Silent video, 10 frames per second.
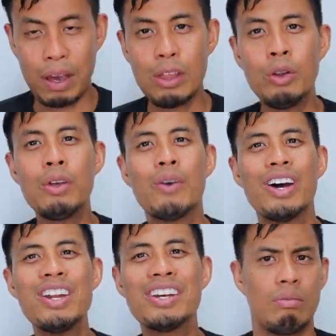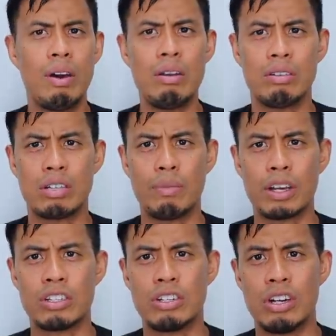Am I the only one? My stomach
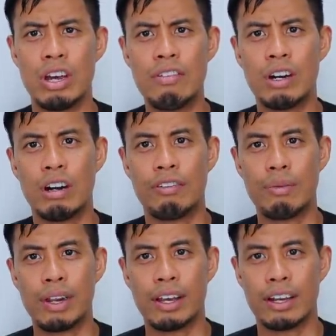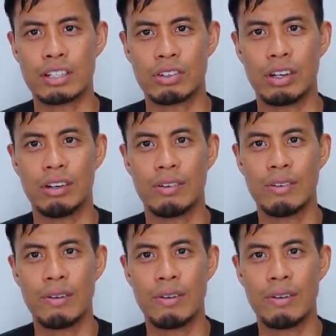has never hurt from eating ice cream. Your